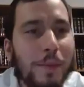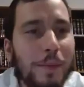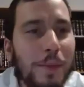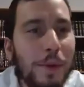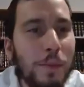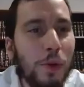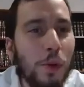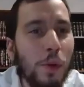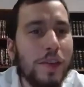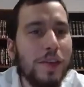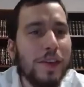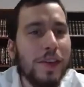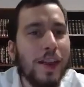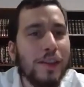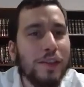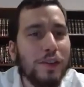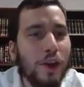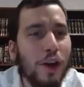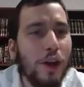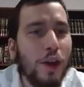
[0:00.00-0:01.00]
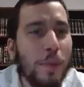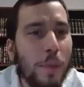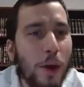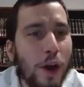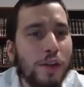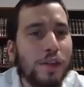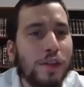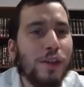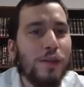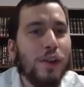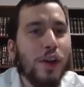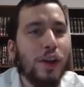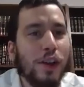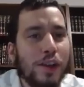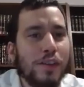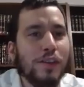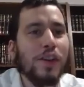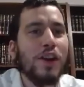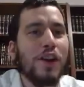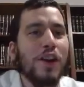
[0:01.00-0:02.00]
People always say let's start on a positive note.
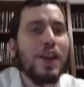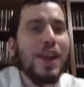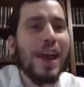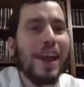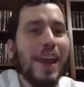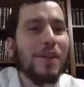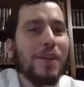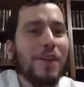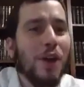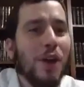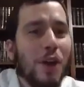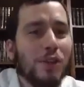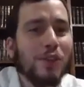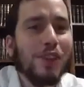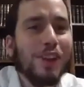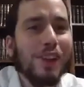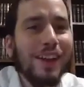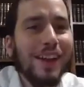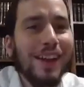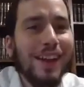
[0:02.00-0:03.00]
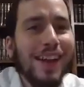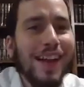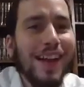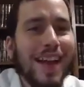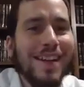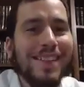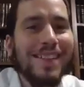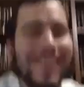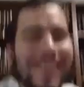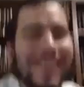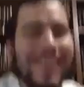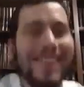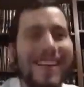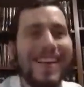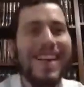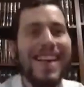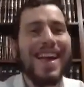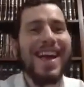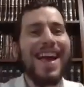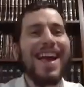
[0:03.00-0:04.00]
Let's start on a negative note,
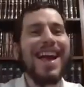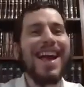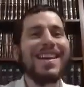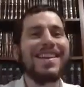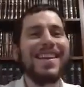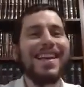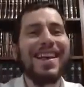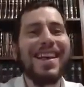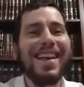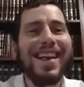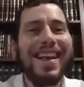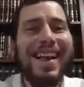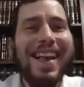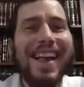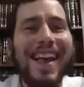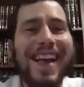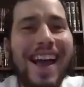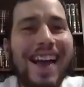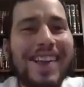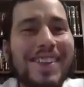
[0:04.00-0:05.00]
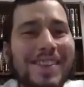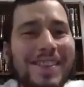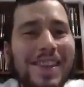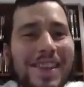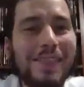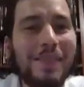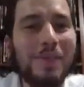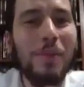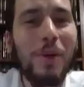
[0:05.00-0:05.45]
and discuss